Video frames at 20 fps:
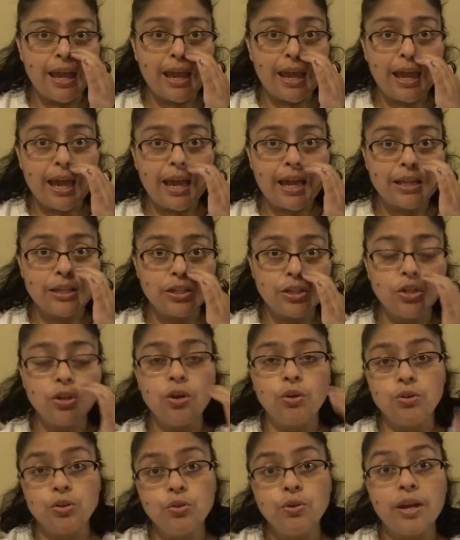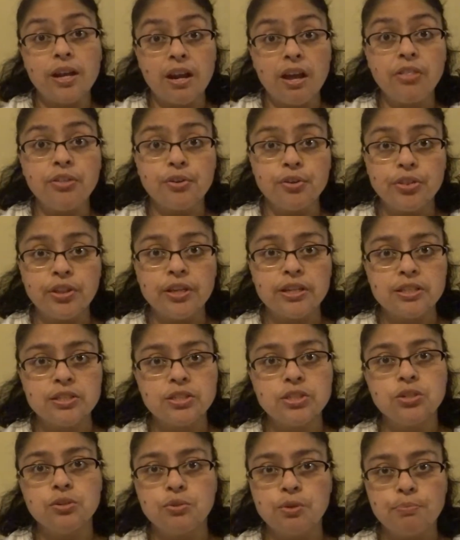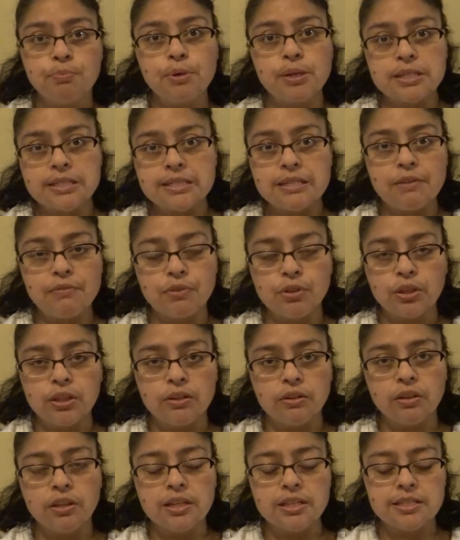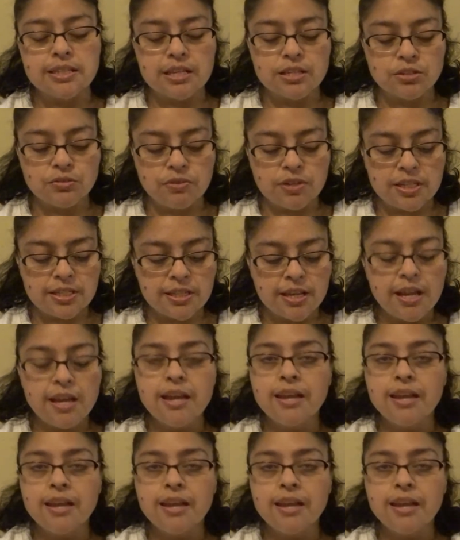and you know, you get other things too. It brings several little accessories.